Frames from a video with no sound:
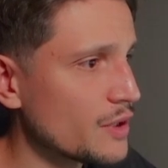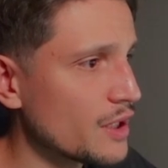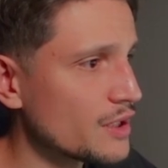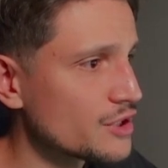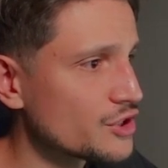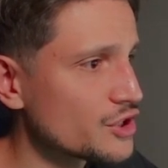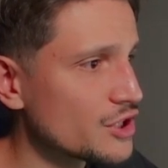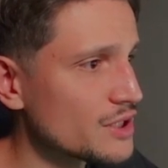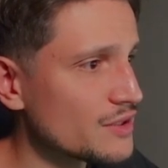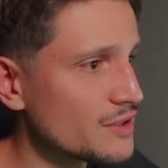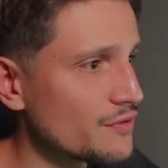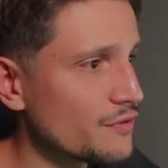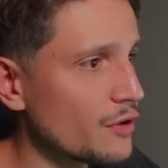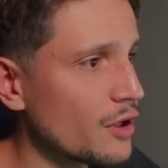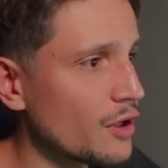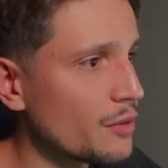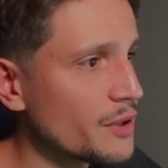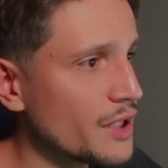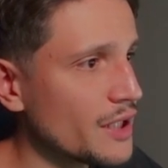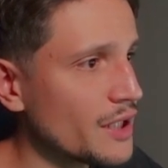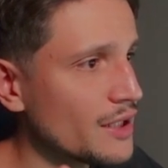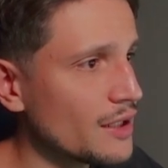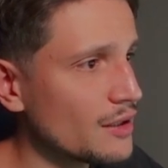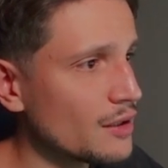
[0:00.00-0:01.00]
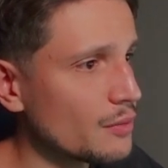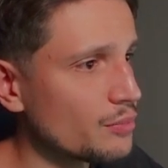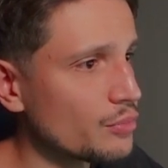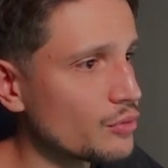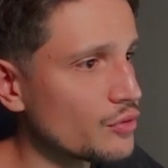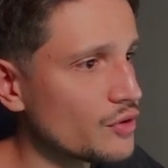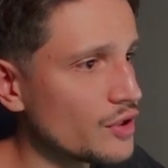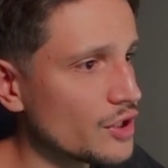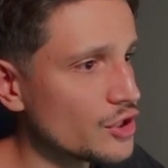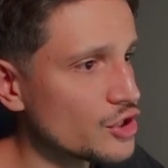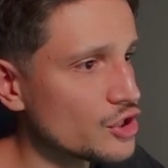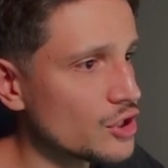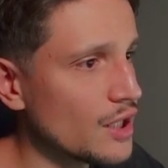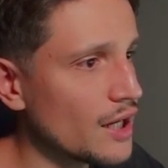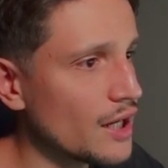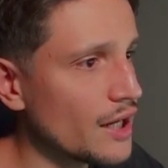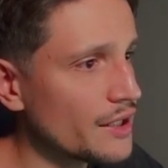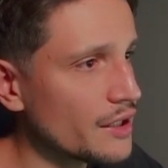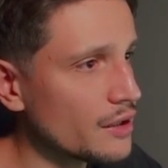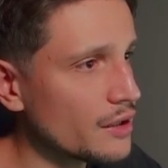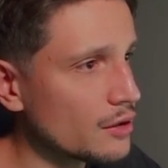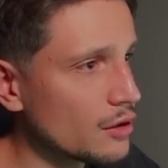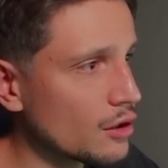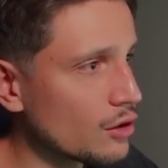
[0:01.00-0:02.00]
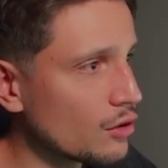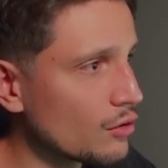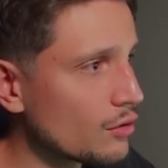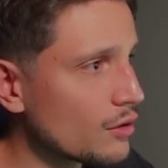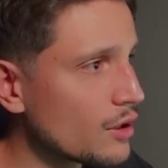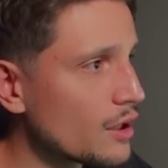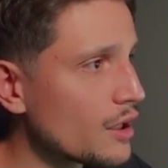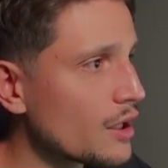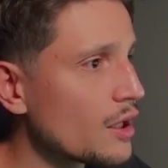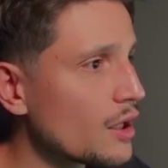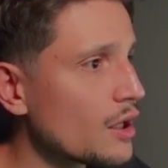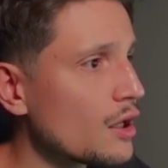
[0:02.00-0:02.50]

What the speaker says: we are just forming another potential higher low.